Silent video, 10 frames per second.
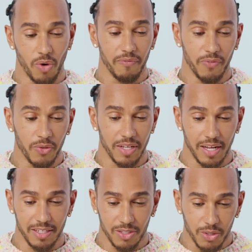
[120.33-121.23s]
one food that
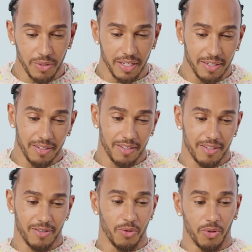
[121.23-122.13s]
I do eat
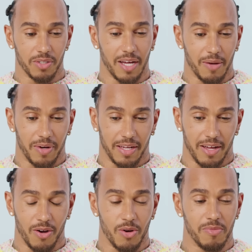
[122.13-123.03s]
all the time when I
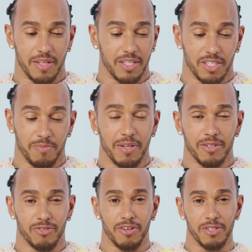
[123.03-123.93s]
get home, and it's just
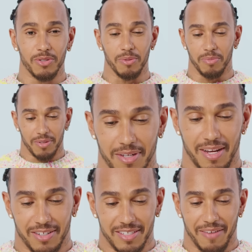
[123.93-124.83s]
minestrone soup.
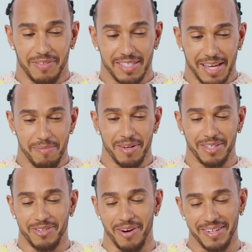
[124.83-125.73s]
And I just have the same
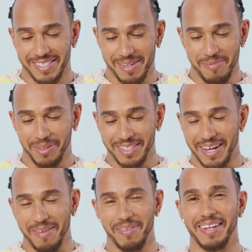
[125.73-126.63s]
minestrone soup all the
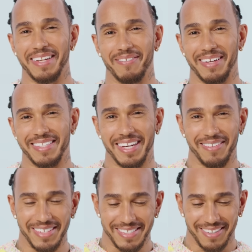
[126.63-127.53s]
time. I never get tired of it,